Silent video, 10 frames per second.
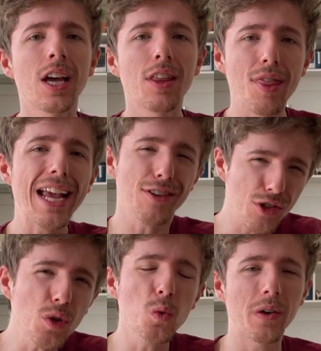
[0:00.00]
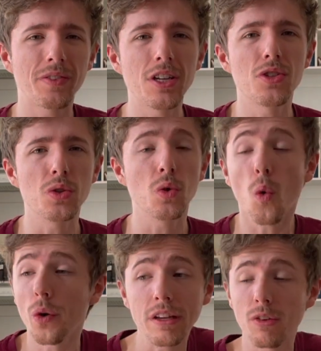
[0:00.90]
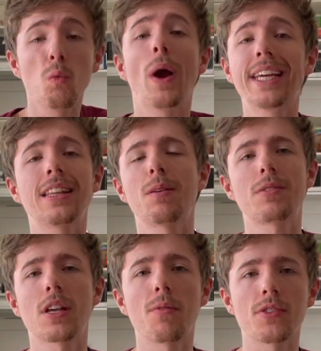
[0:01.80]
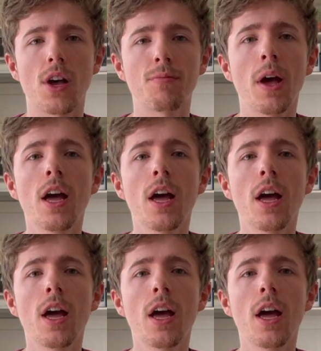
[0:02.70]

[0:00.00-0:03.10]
they do what they do, or even waking themselves up